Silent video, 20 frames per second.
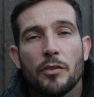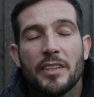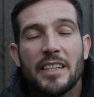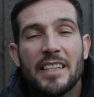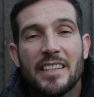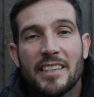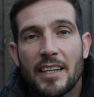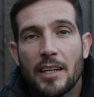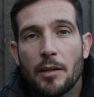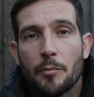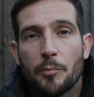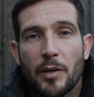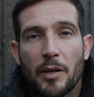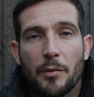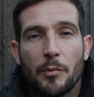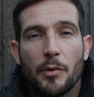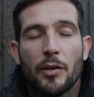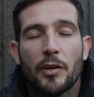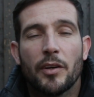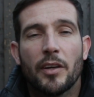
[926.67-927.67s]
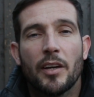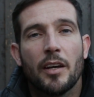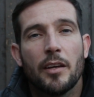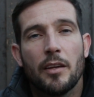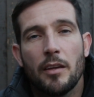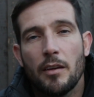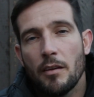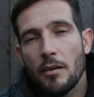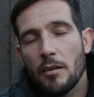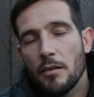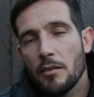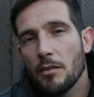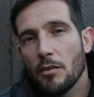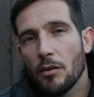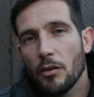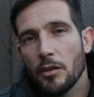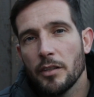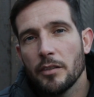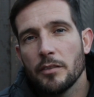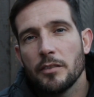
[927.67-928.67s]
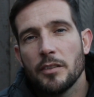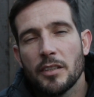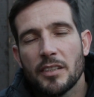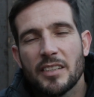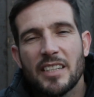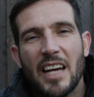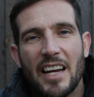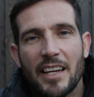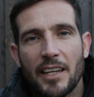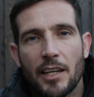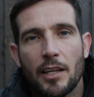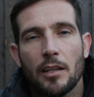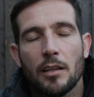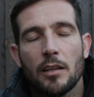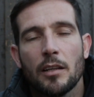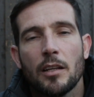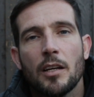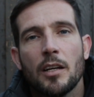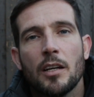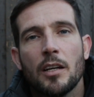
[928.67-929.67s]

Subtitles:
detailed brickwork, you know, your technical